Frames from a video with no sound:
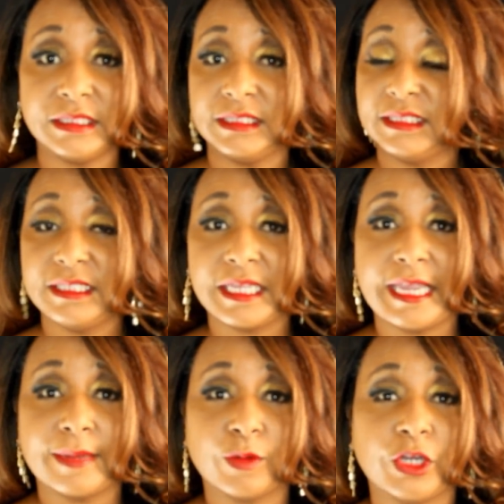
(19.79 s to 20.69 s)
into the
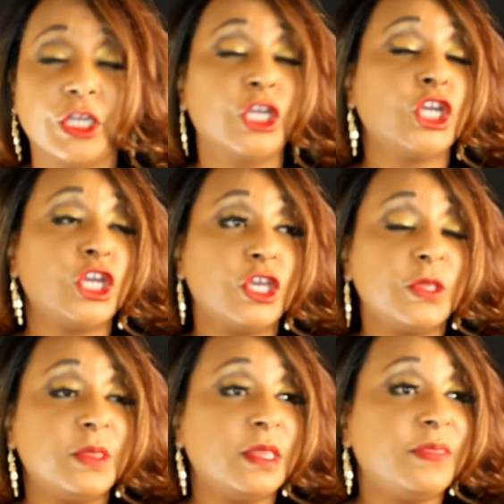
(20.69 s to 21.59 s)
camera,
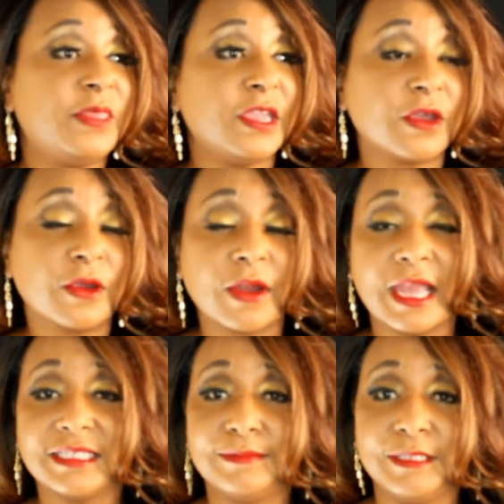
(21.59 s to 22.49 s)
there
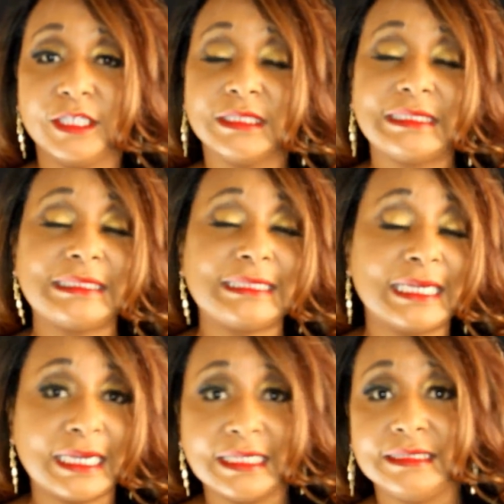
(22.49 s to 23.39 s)
has been
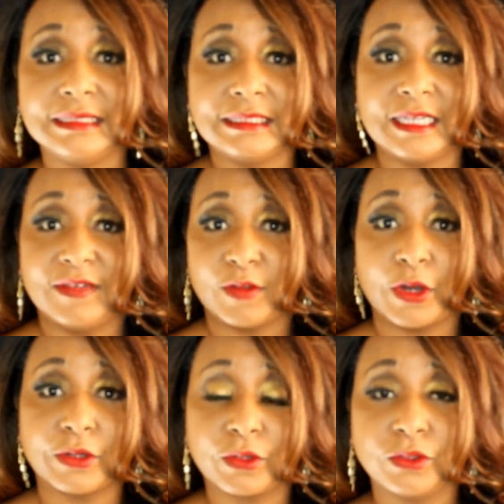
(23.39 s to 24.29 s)
tons of
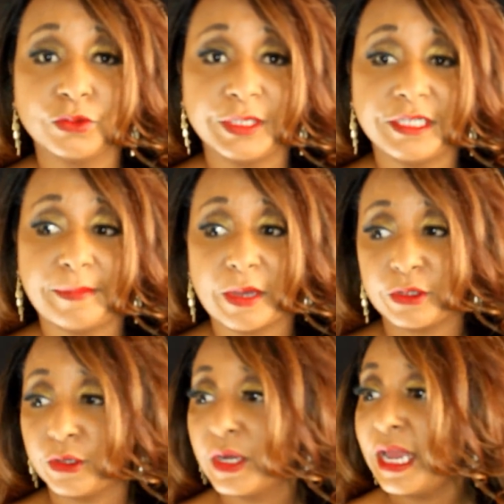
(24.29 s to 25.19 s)
articles written about
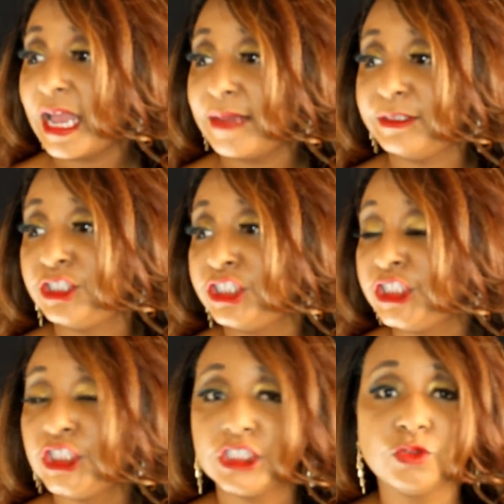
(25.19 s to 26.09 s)
her. I mean,
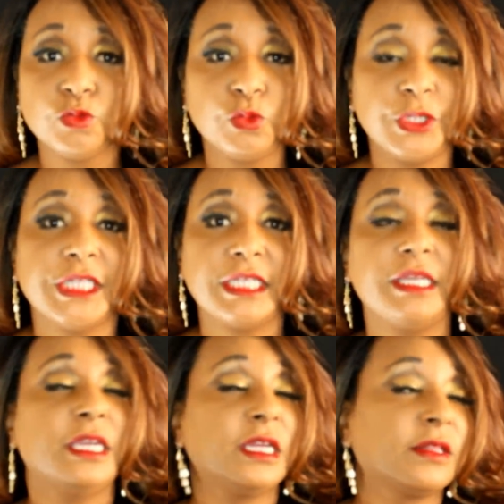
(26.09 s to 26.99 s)
she just
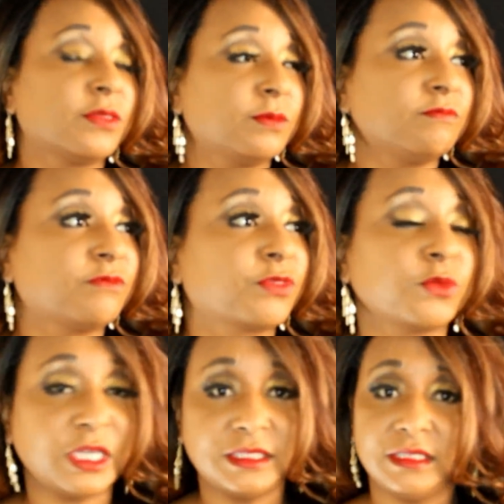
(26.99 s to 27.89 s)
really
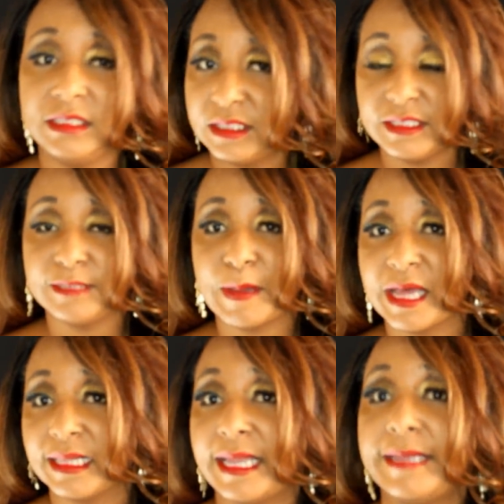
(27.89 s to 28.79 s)
thrust into the
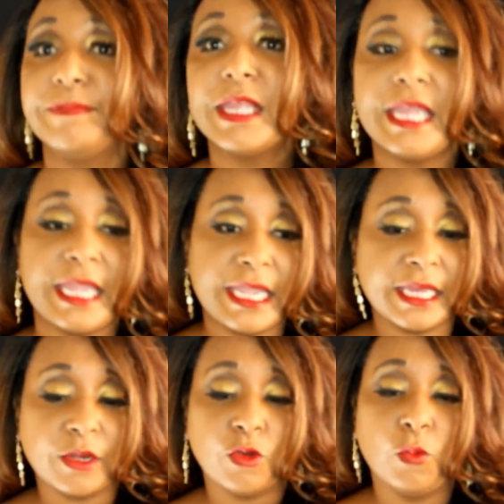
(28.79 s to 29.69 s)
spotlight.
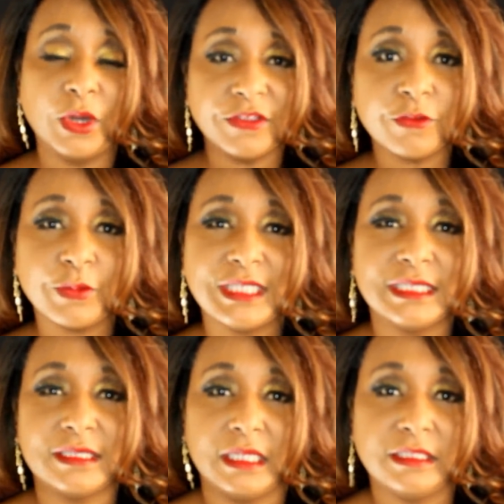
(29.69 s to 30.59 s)
And one of the
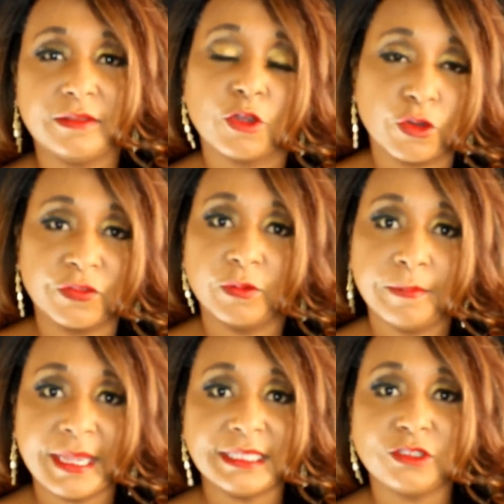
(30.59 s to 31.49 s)
reasons is the
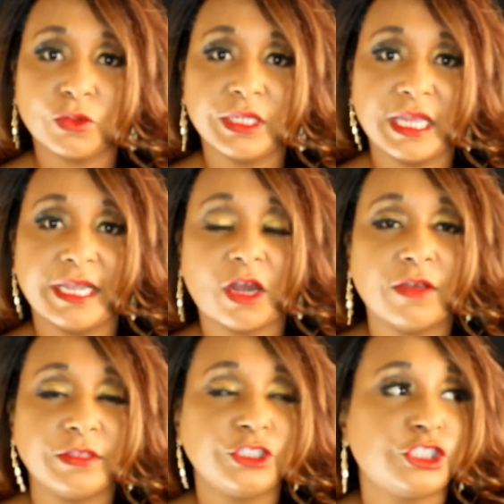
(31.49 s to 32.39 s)
main storyline
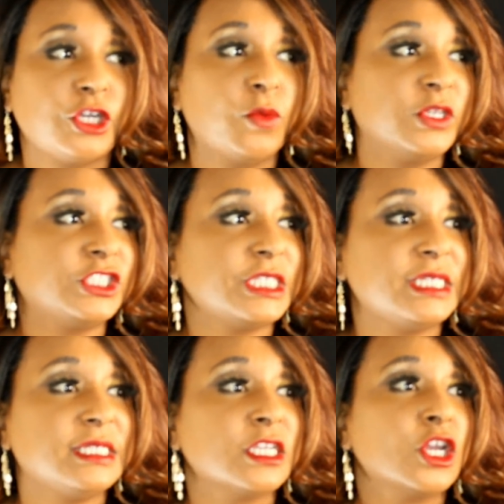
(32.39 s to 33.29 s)
on the show, which
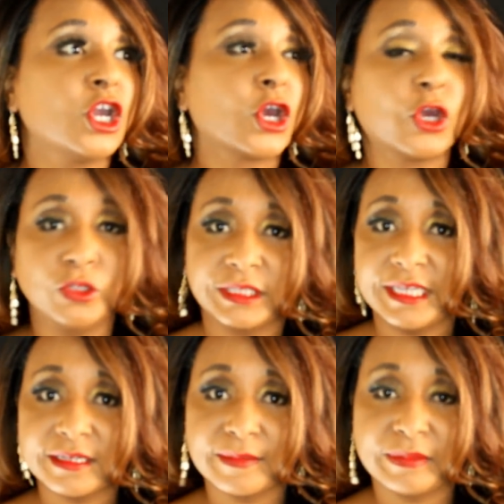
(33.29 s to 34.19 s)
is her
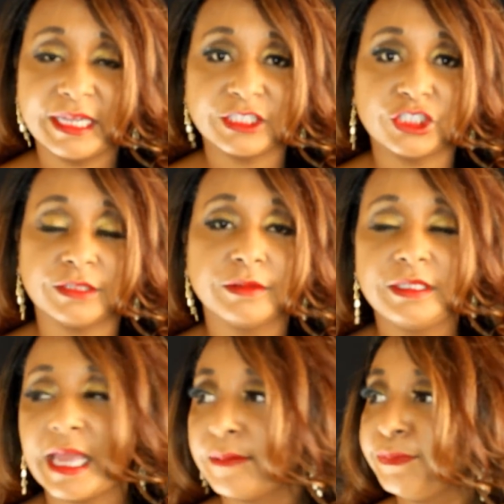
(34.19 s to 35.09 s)
skin complexion.
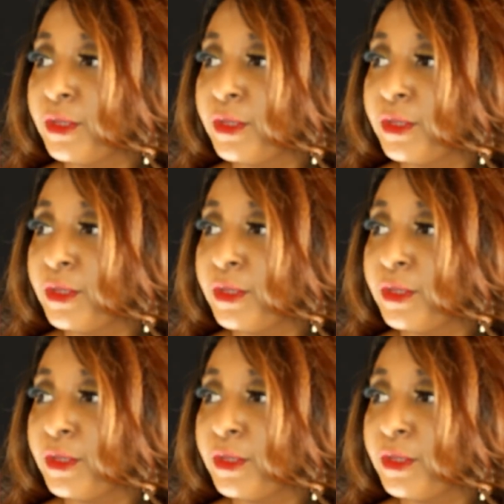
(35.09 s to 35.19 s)
Now,